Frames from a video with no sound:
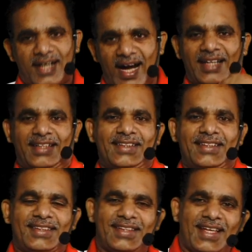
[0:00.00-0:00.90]
Hi.
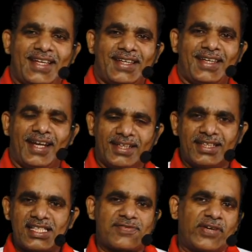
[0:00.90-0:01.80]

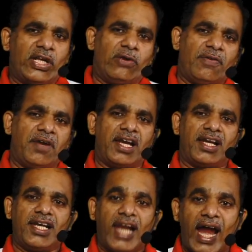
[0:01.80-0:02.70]
In this video, we
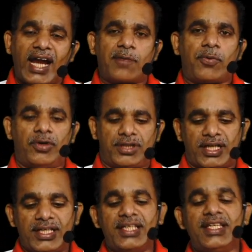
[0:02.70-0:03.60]
will learn about
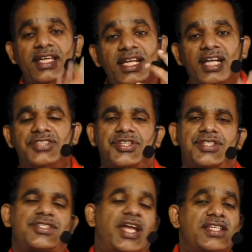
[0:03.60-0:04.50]

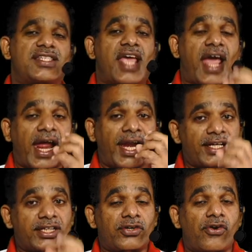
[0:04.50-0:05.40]
e-ledgers, that is
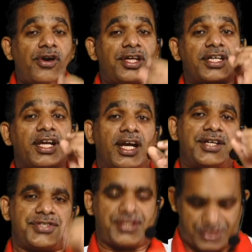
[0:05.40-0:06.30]
electronic
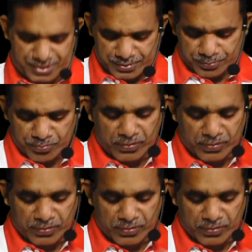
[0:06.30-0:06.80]
ledgers.